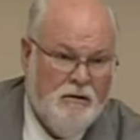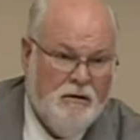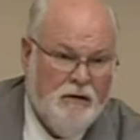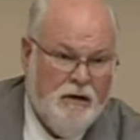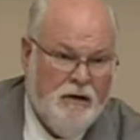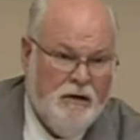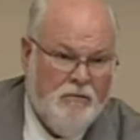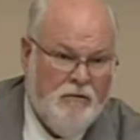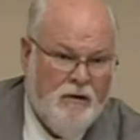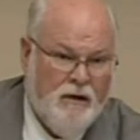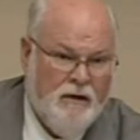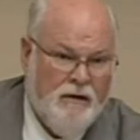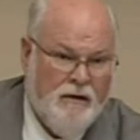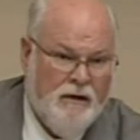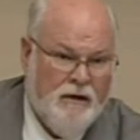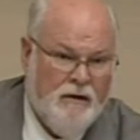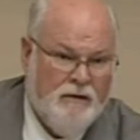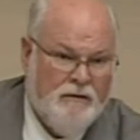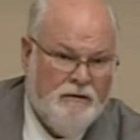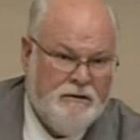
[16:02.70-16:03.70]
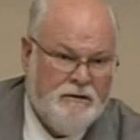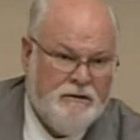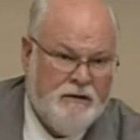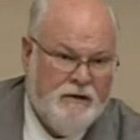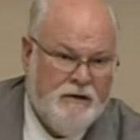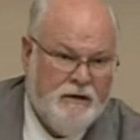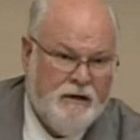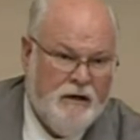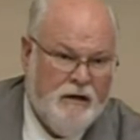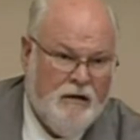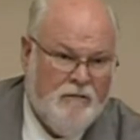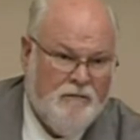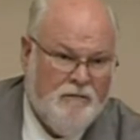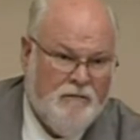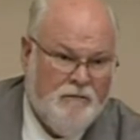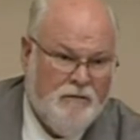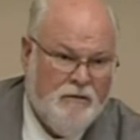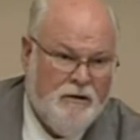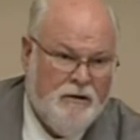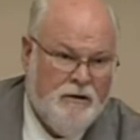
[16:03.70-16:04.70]
and right now in the state of
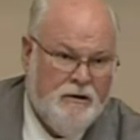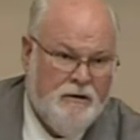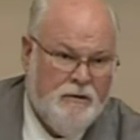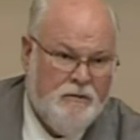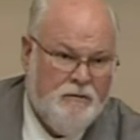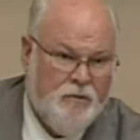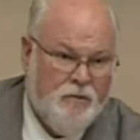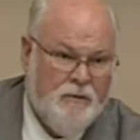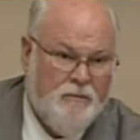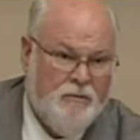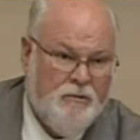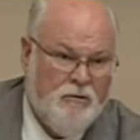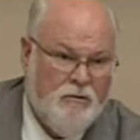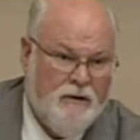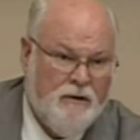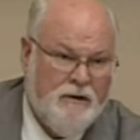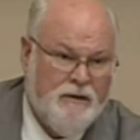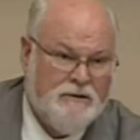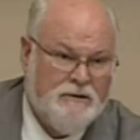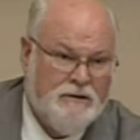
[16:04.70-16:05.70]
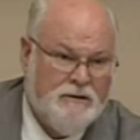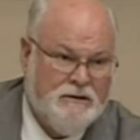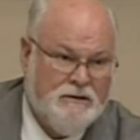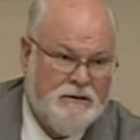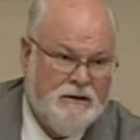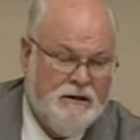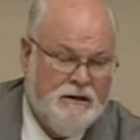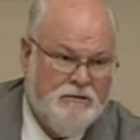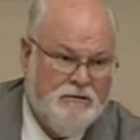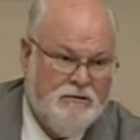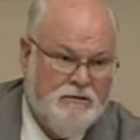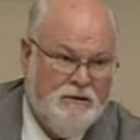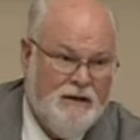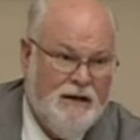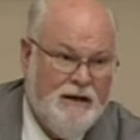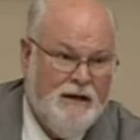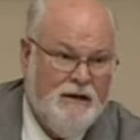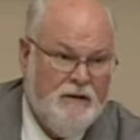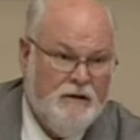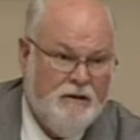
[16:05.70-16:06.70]
California, people in SSI do
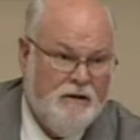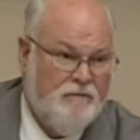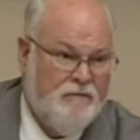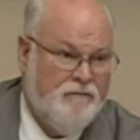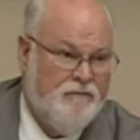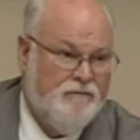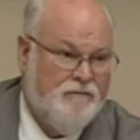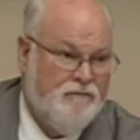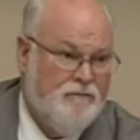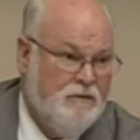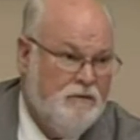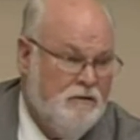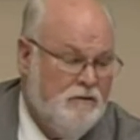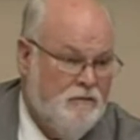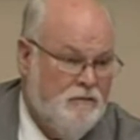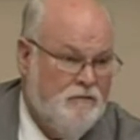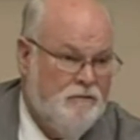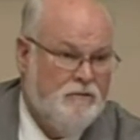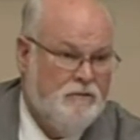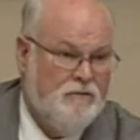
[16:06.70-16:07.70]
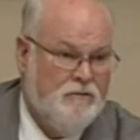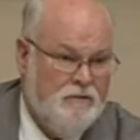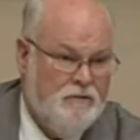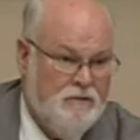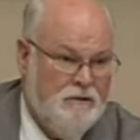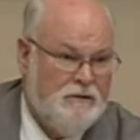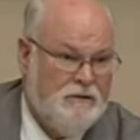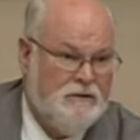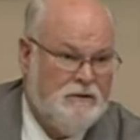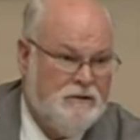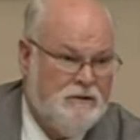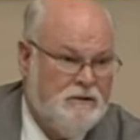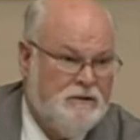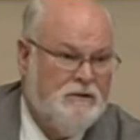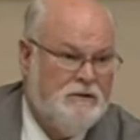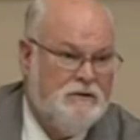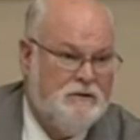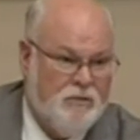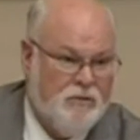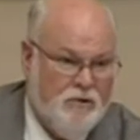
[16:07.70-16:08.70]
not get food
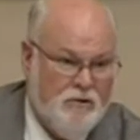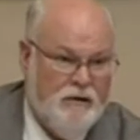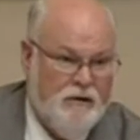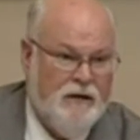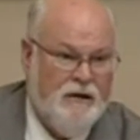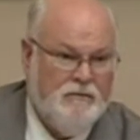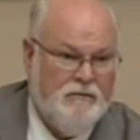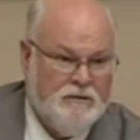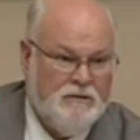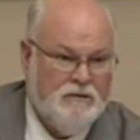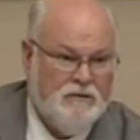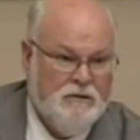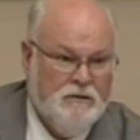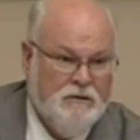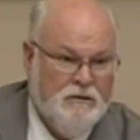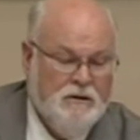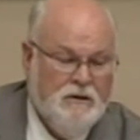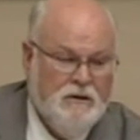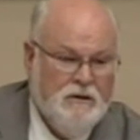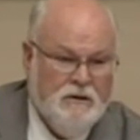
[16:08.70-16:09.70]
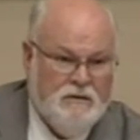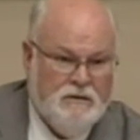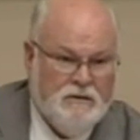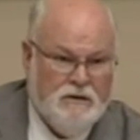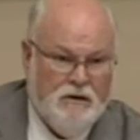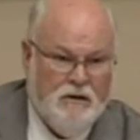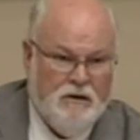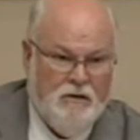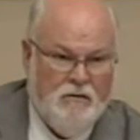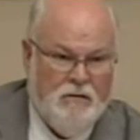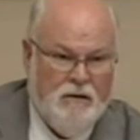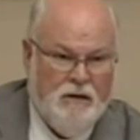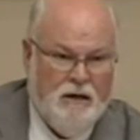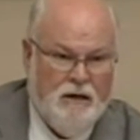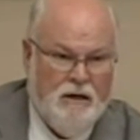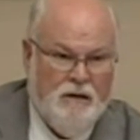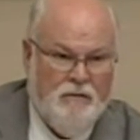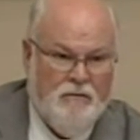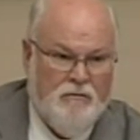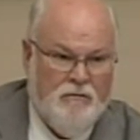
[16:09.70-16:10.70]
assistance programs.
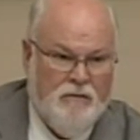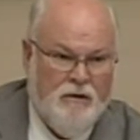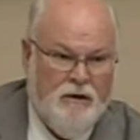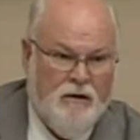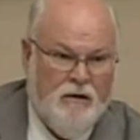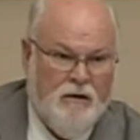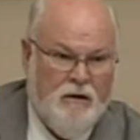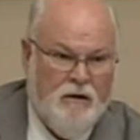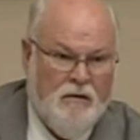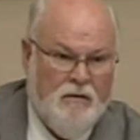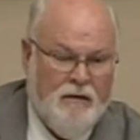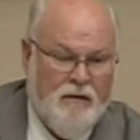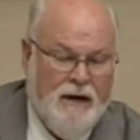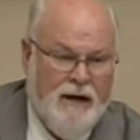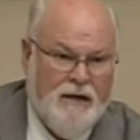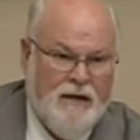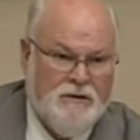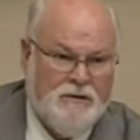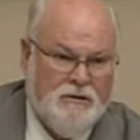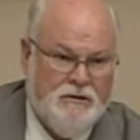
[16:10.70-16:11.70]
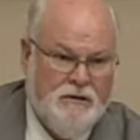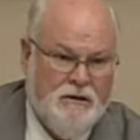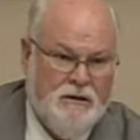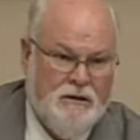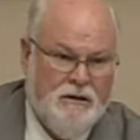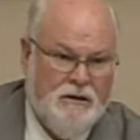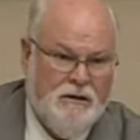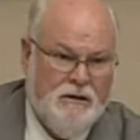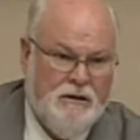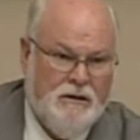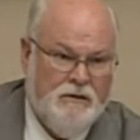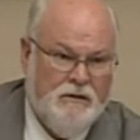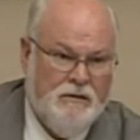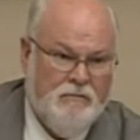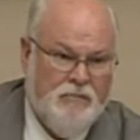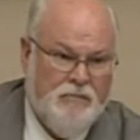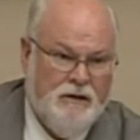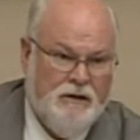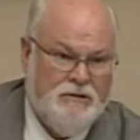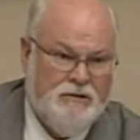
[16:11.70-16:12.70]
So we're actually in the
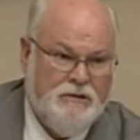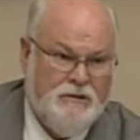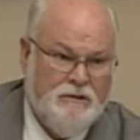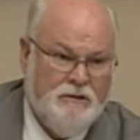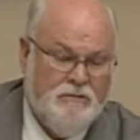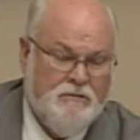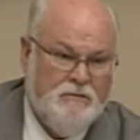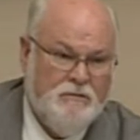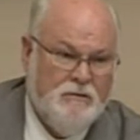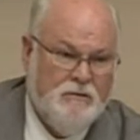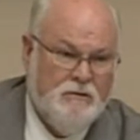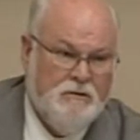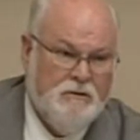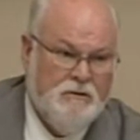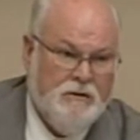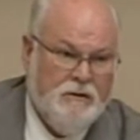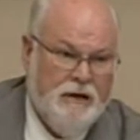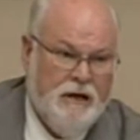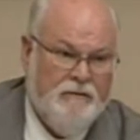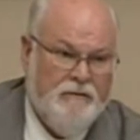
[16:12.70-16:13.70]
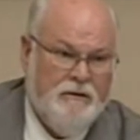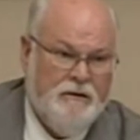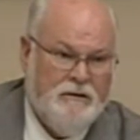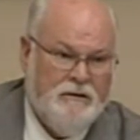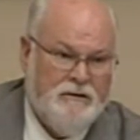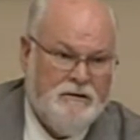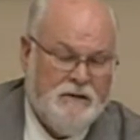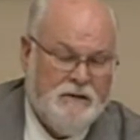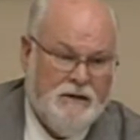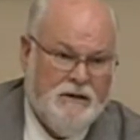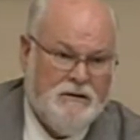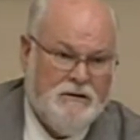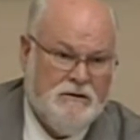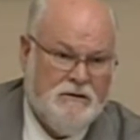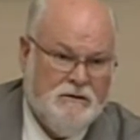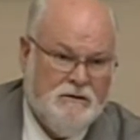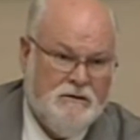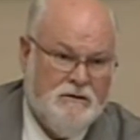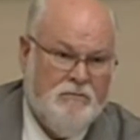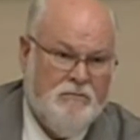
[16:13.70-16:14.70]
budget having
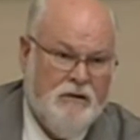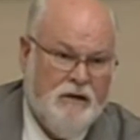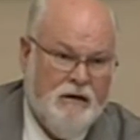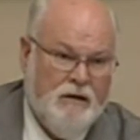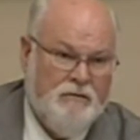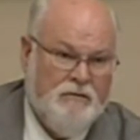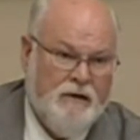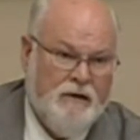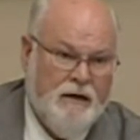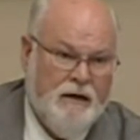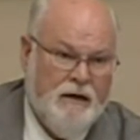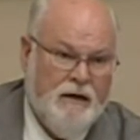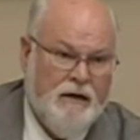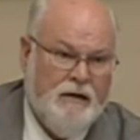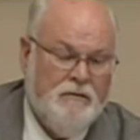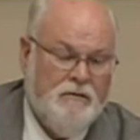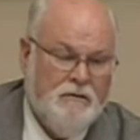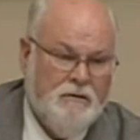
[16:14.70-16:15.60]
discussions about that